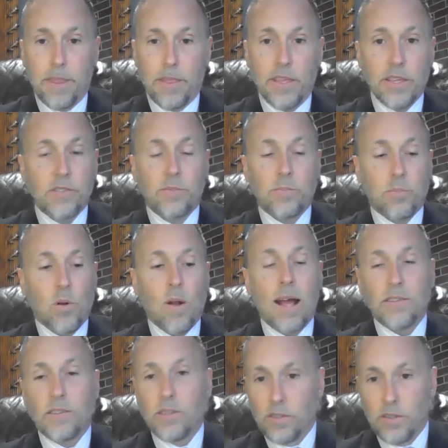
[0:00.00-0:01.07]
This
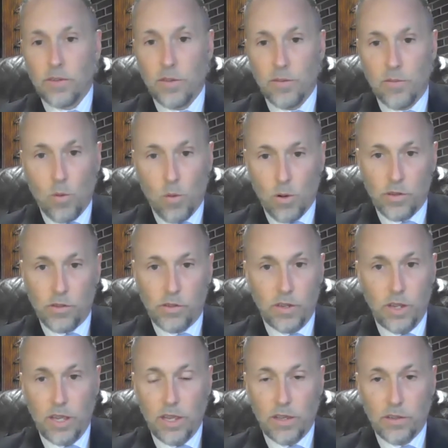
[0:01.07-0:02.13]
process of divorce
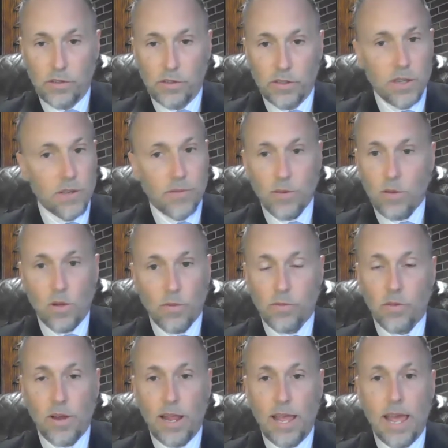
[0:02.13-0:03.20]
is difficult
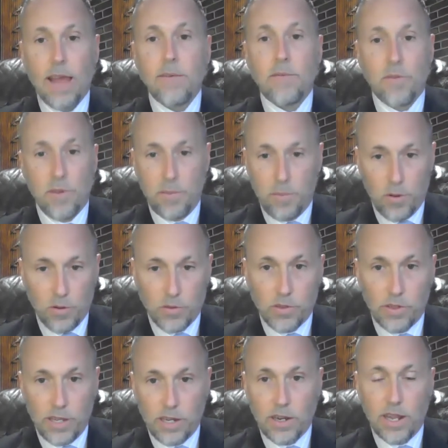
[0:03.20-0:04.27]
for every person
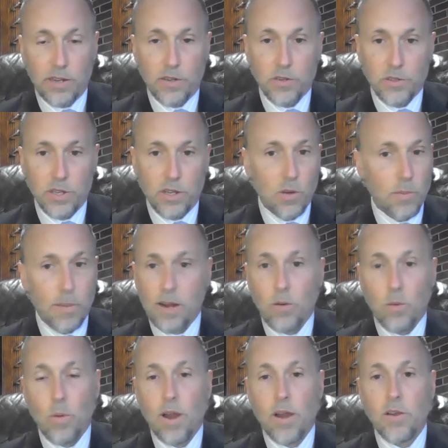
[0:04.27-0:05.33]
that enters it, no matter
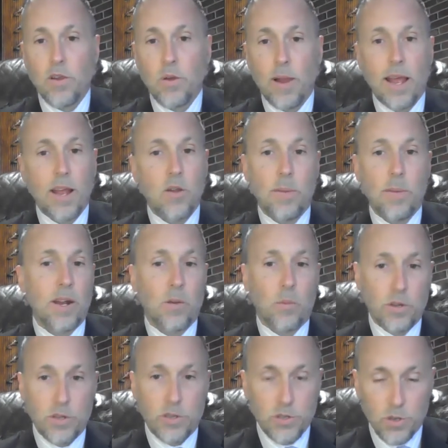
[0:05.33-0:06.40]
where you're at, no matter
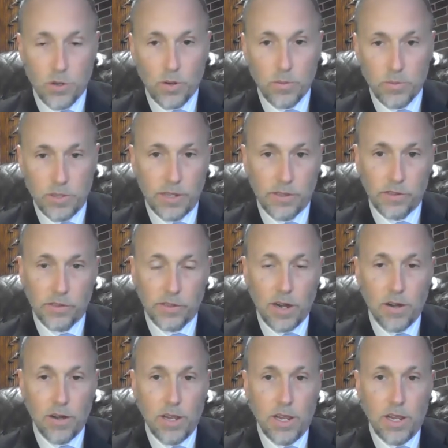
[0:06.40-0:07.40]
what your circumstances are.